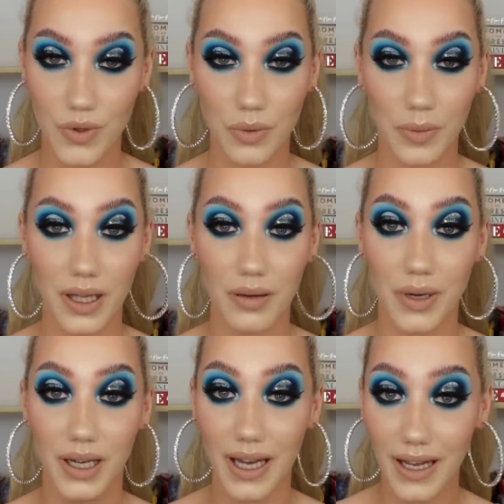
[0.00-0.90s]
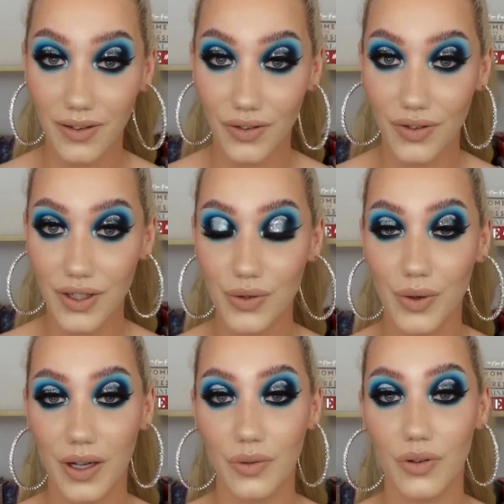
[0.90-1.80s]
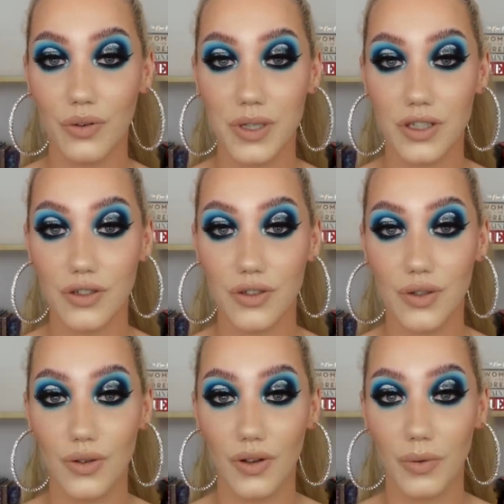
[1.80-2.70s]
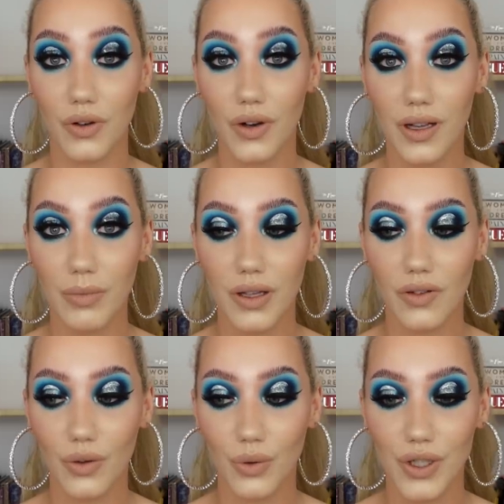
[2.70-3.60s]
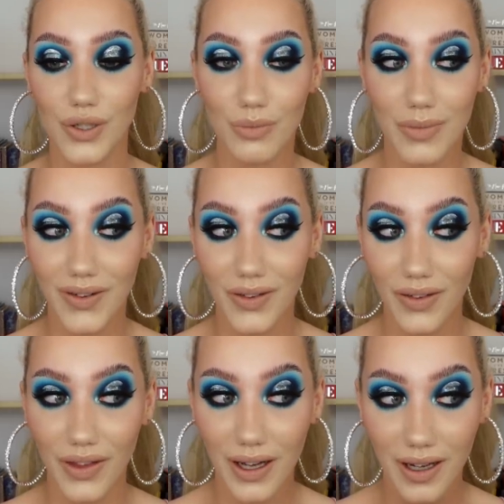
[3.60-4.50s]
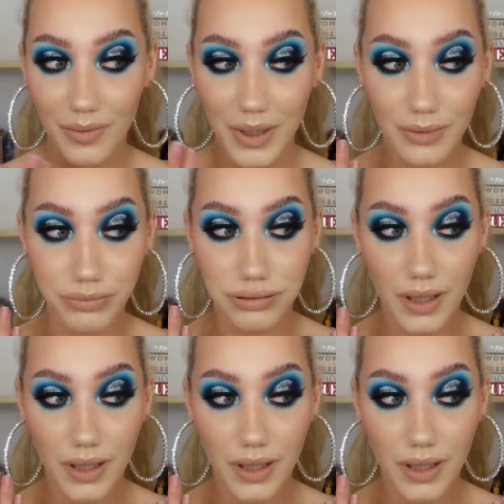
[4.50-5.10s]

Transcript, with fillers: which will be my next video out, so make sure to subscribe so you don't miss that. I mean,